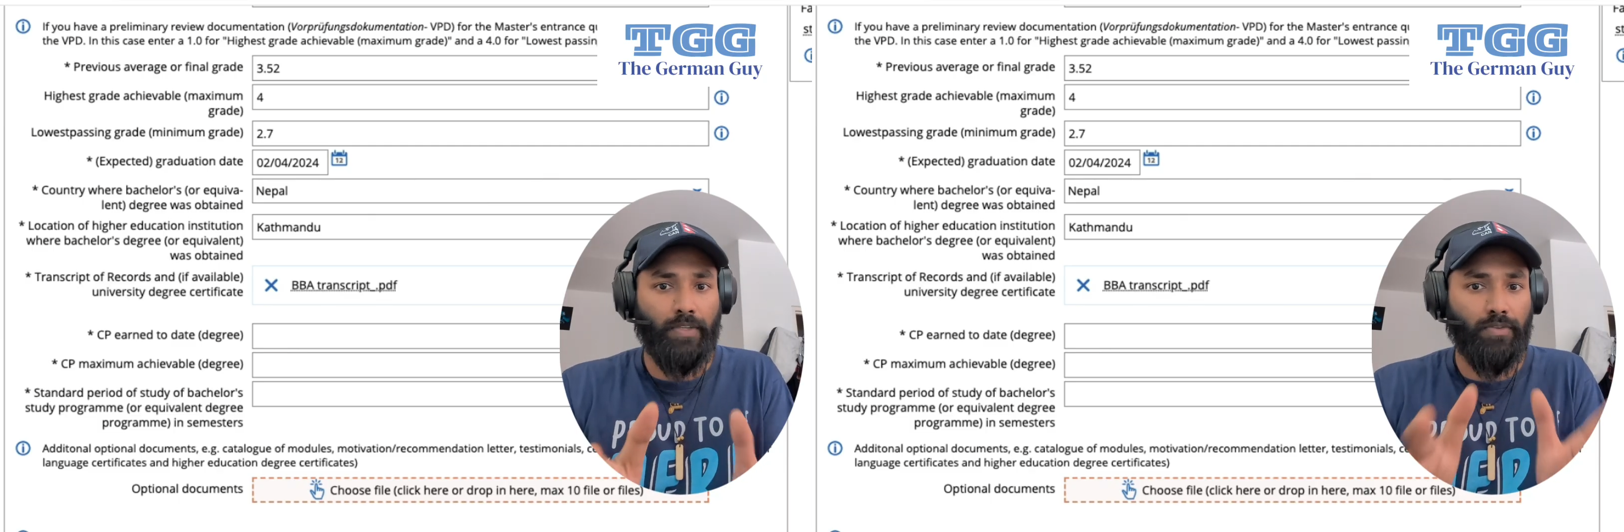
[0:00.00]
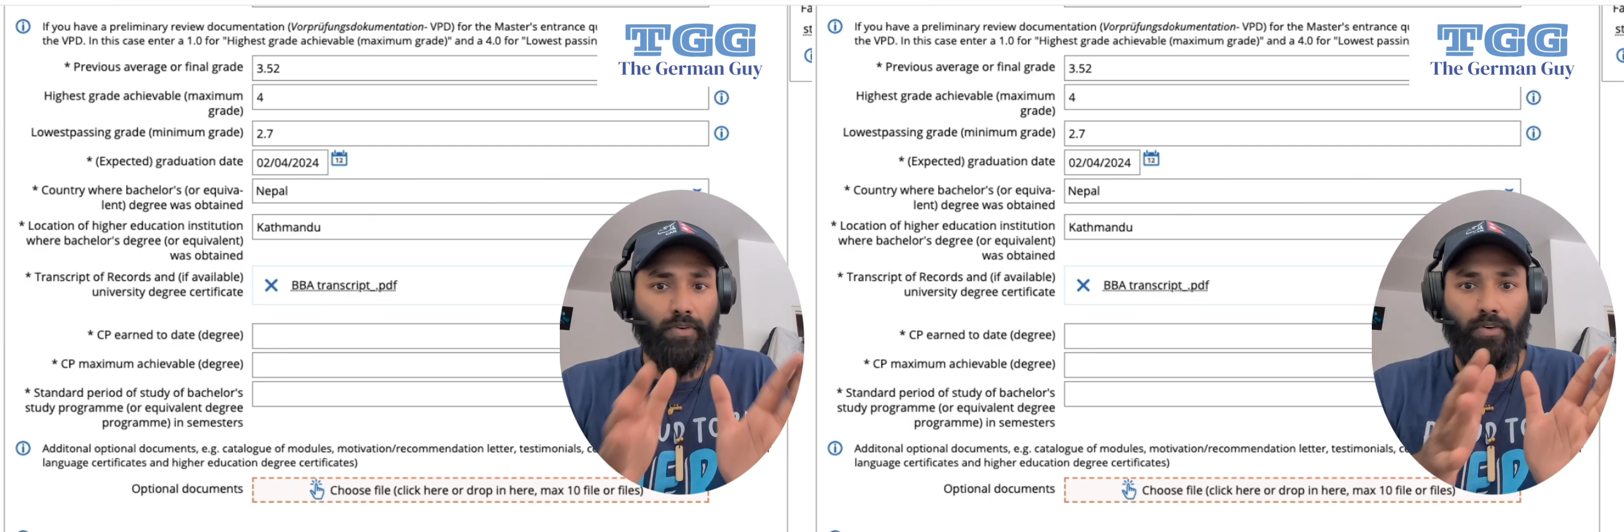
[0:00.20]

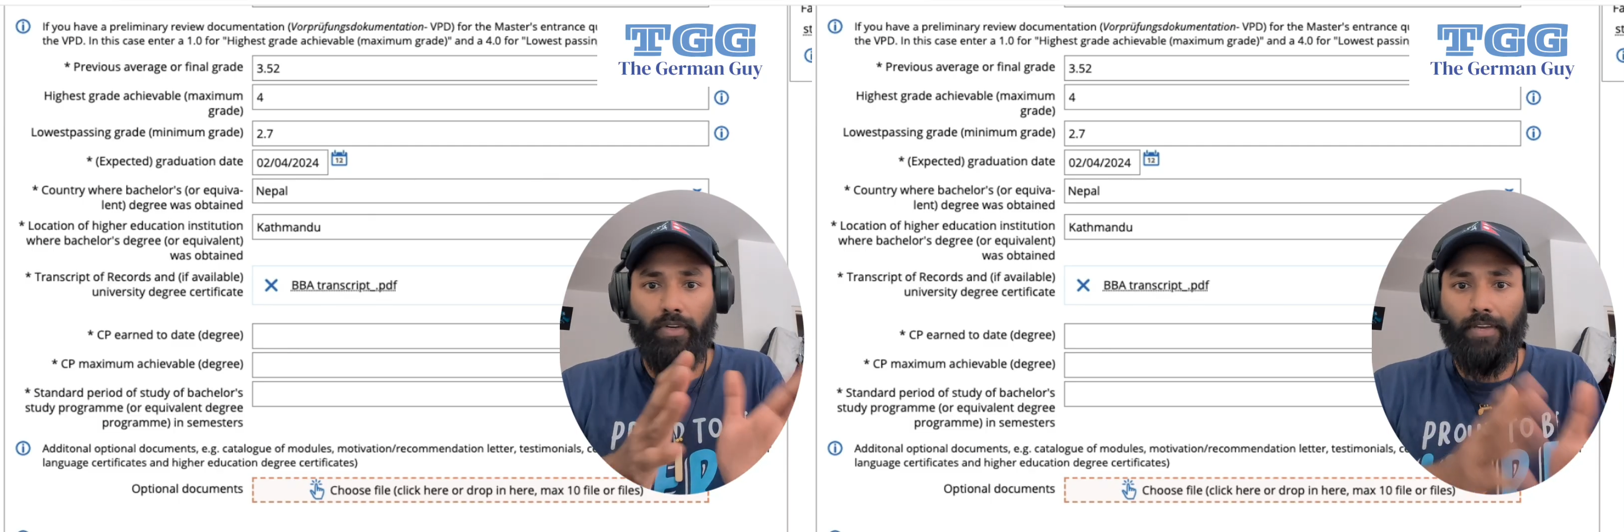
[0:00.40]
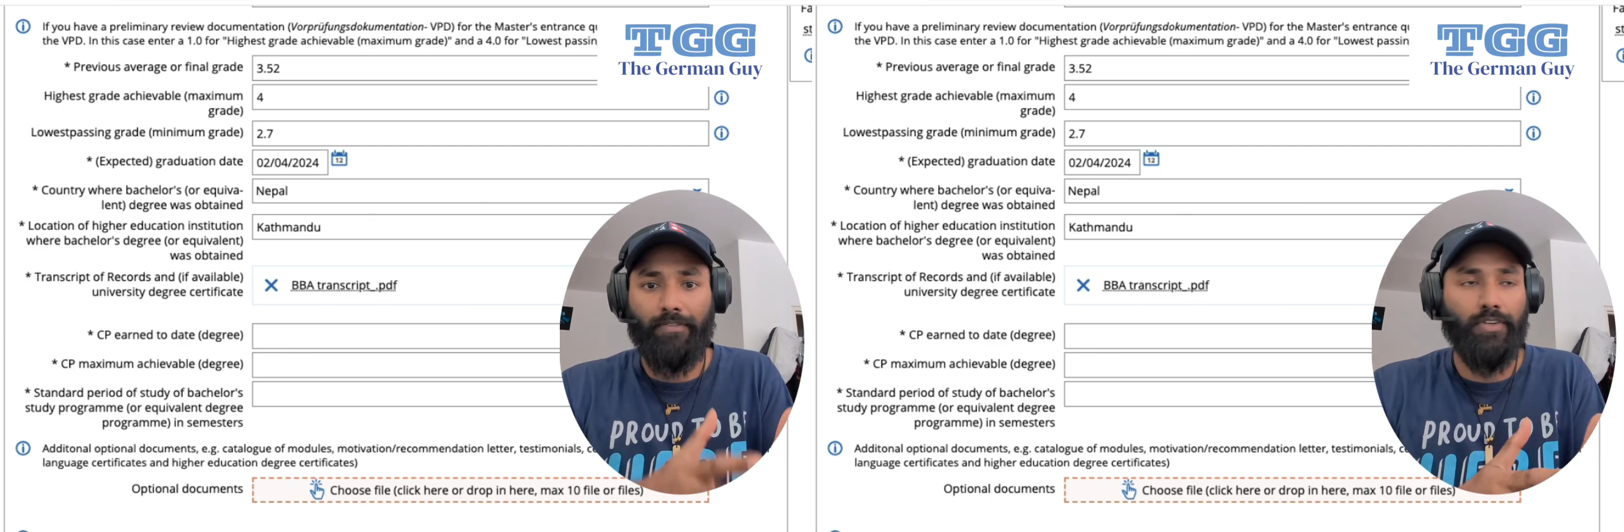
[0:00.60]
So
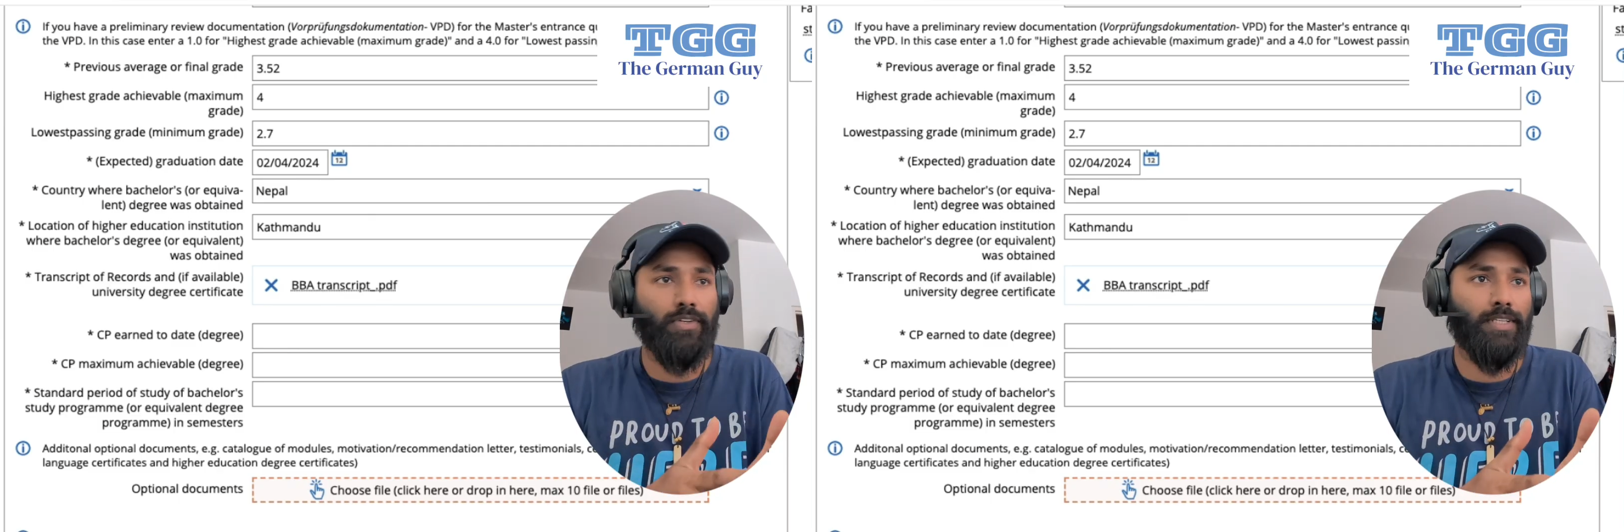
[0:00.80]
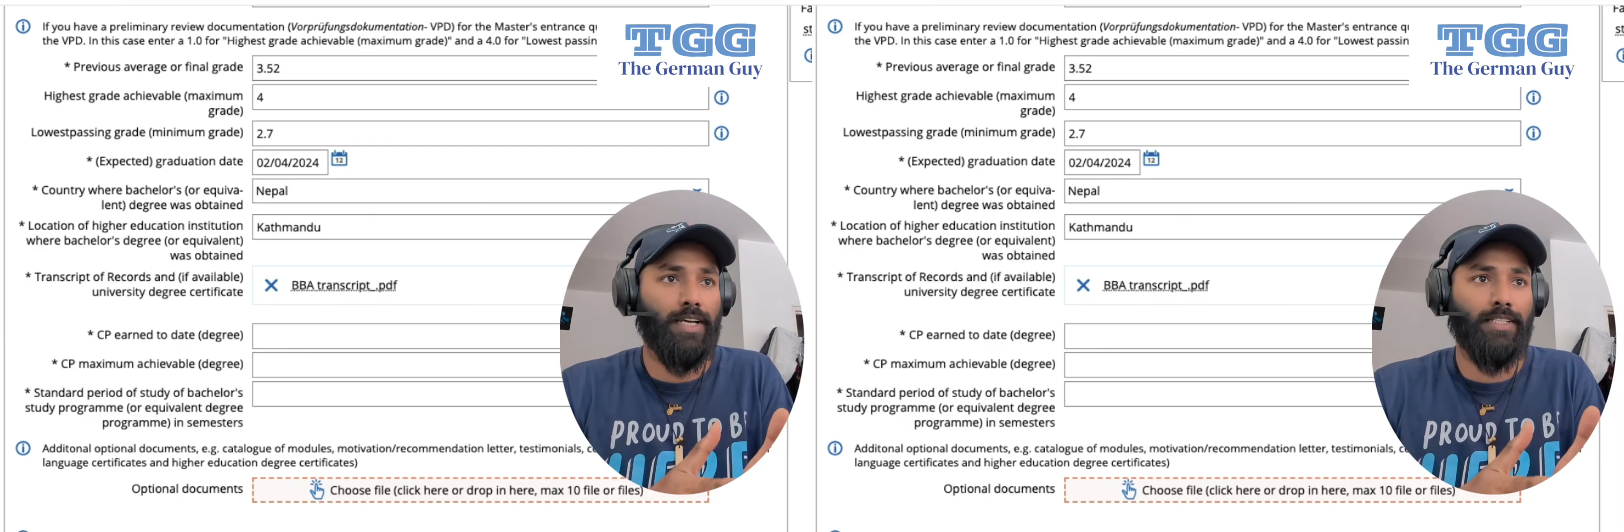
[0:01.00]
if
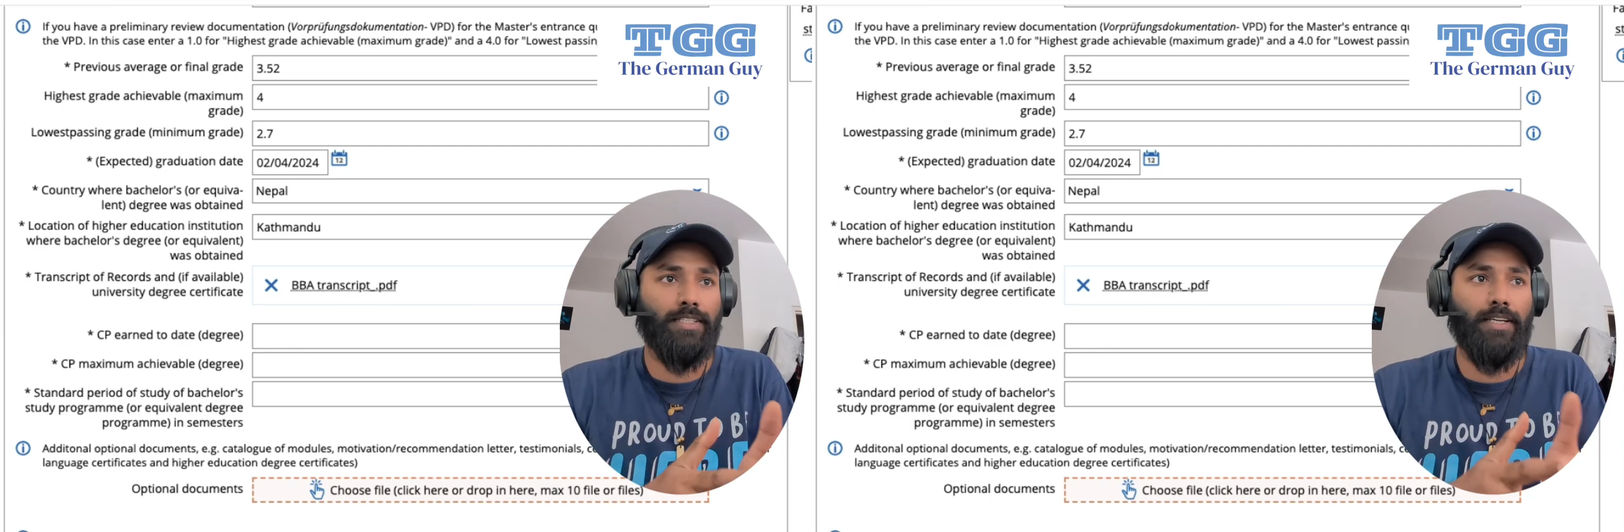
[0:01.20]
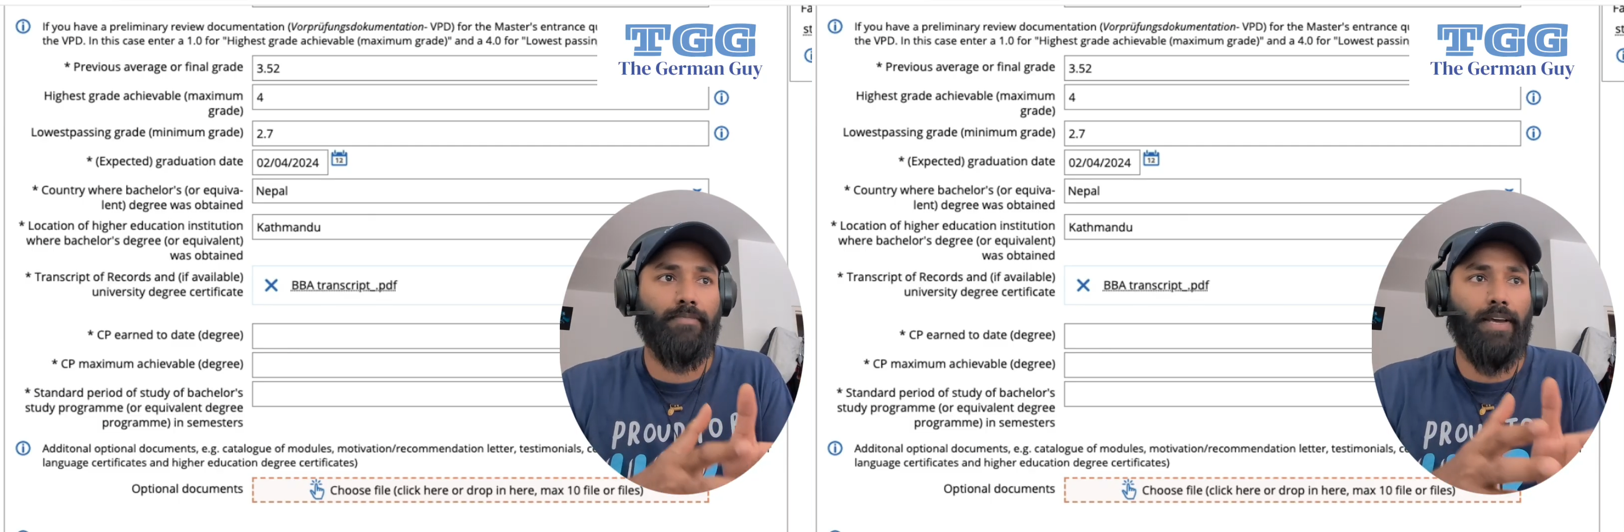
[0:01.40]
your
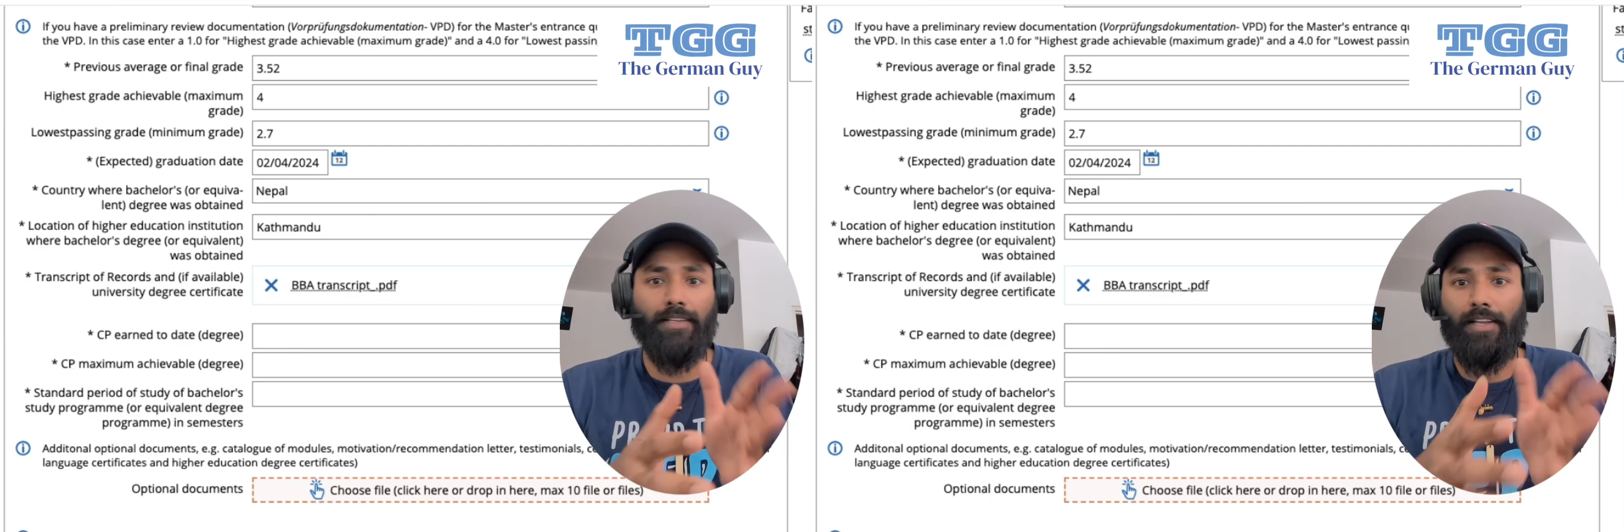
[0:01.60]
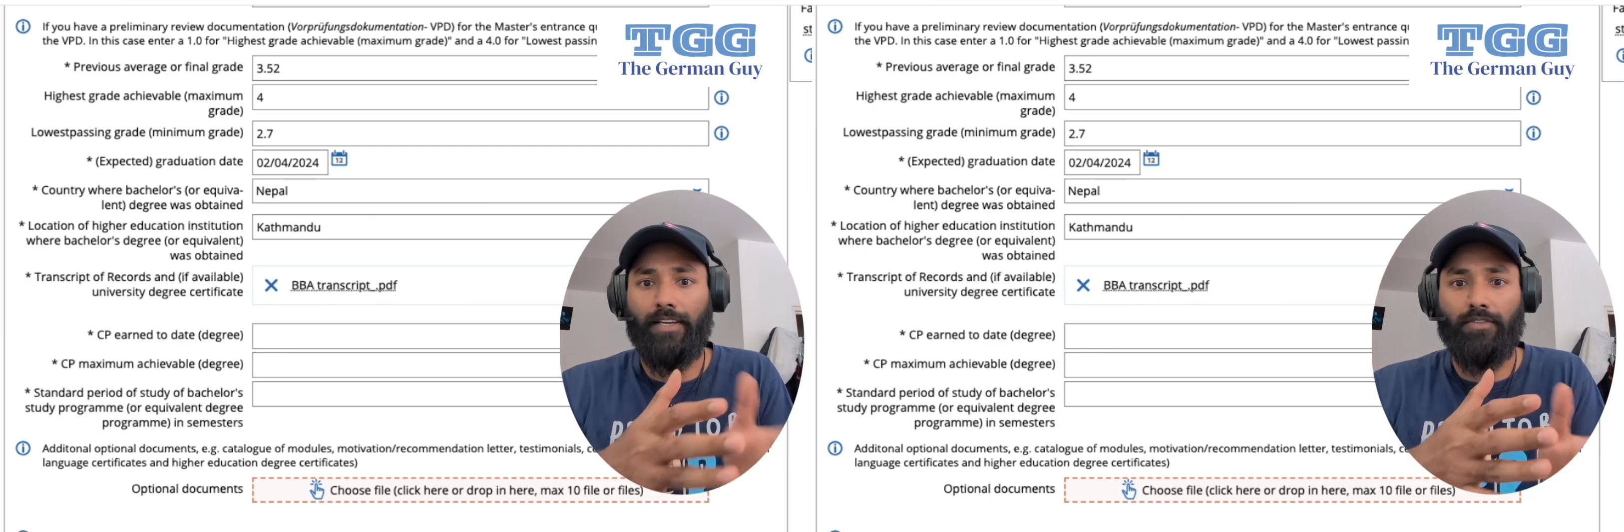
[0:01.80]
transcript
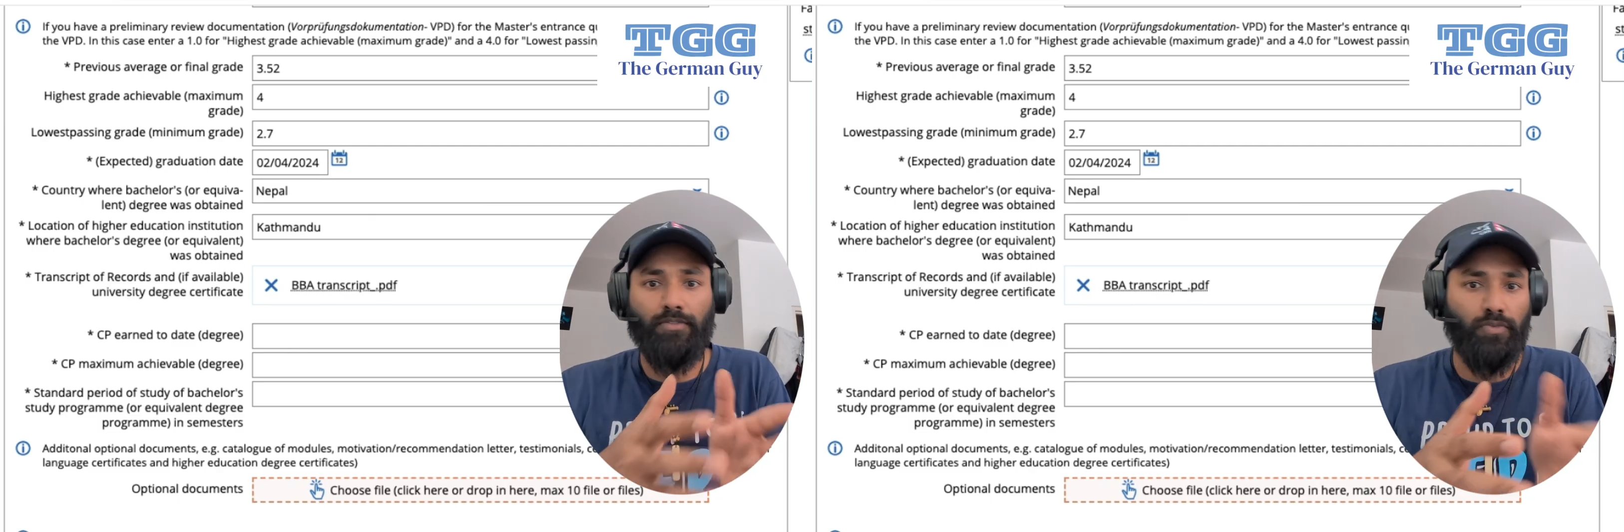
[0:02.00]
has like